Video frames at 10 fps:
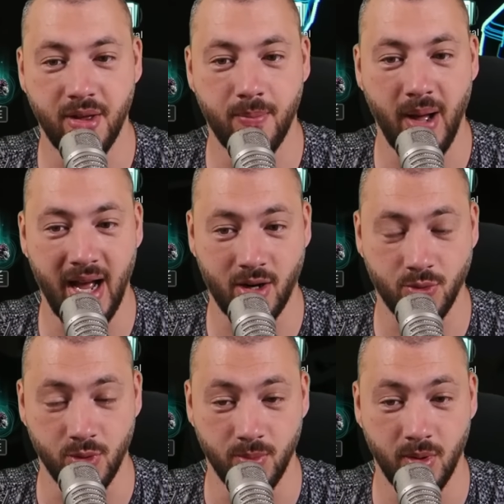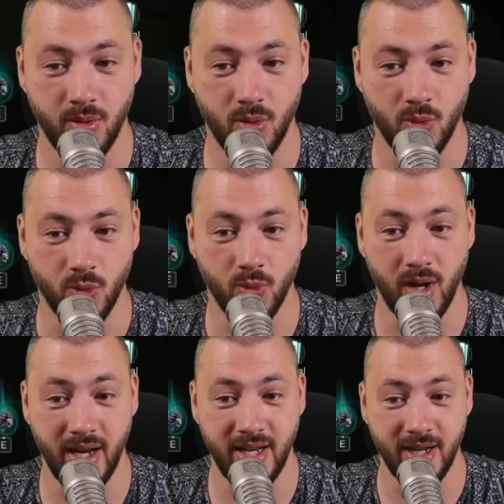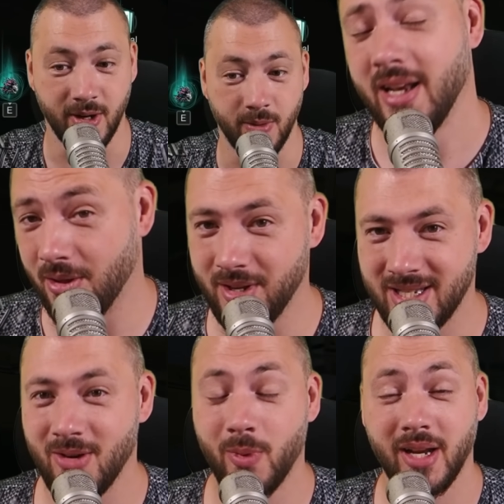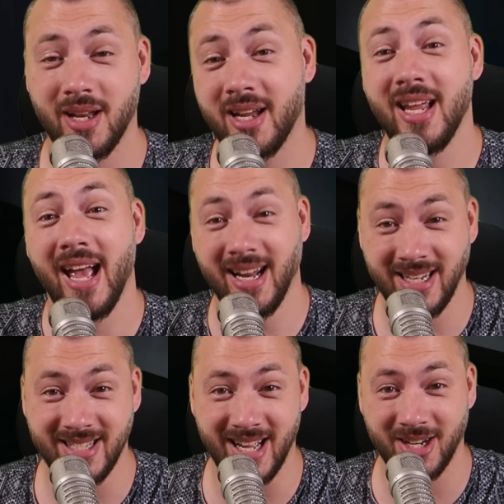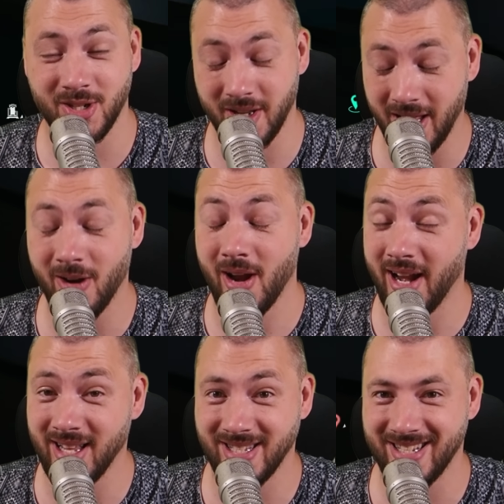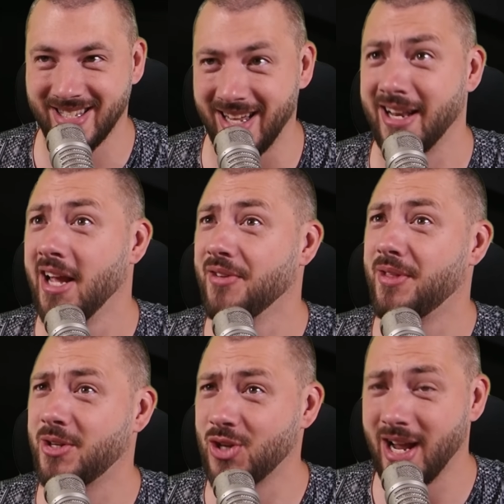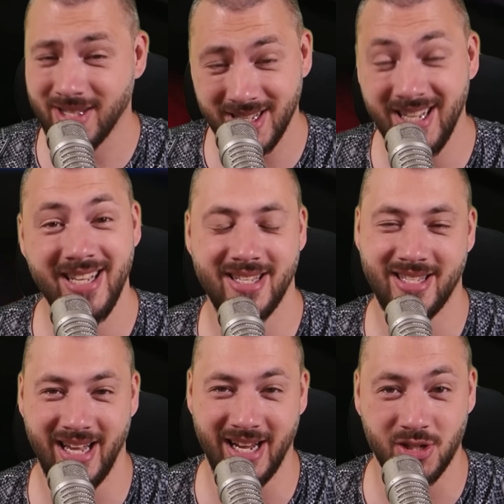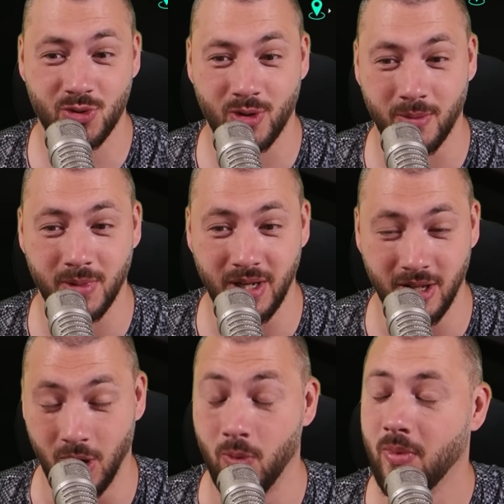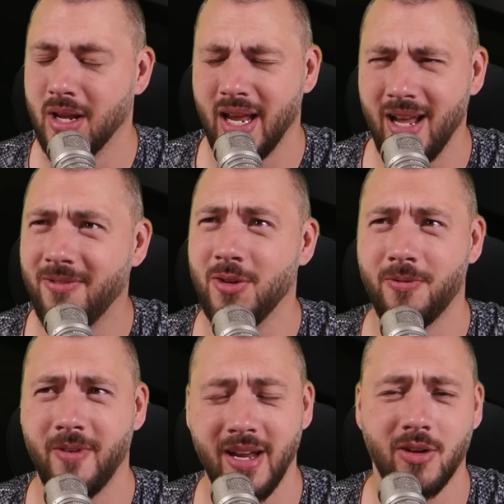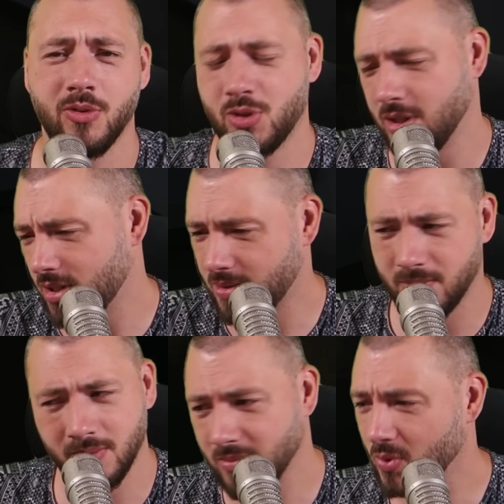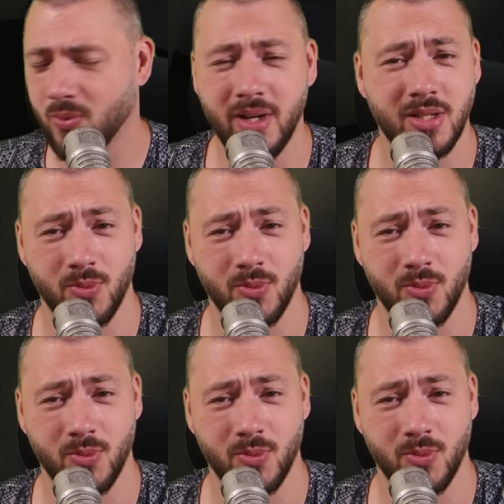back room right here. Now, this time we get lucky and he's actually there. And as I said, the chance is extremely low. If you fail, just rinse and